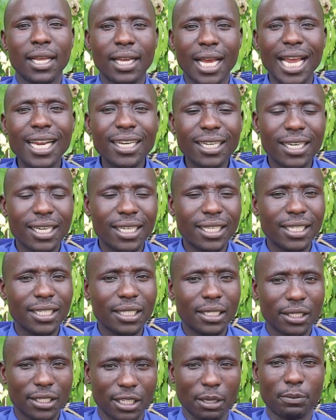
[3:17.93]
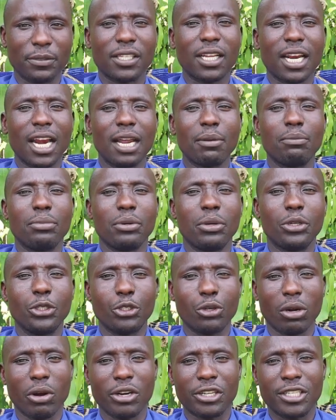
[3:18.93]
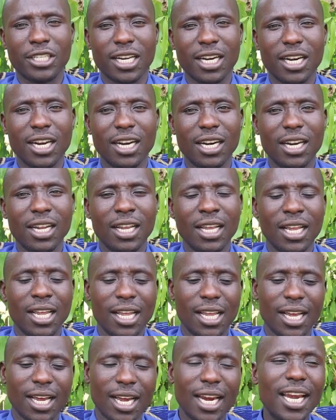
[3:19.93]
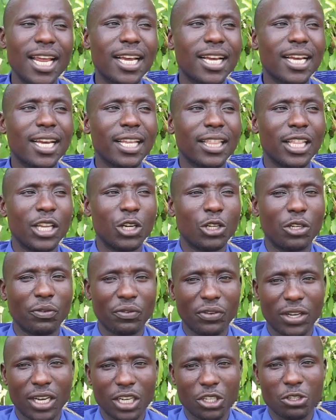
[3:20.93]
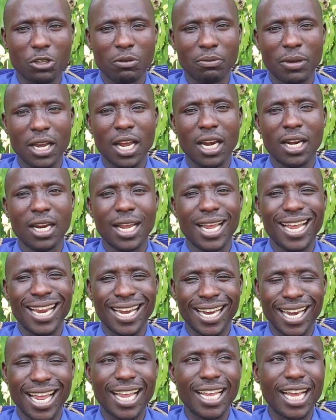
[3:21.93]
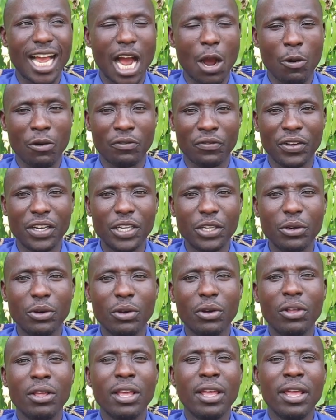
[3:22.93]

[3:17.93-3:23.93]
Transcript: Kindly subscribe to our channel, click the notification bell and like our video.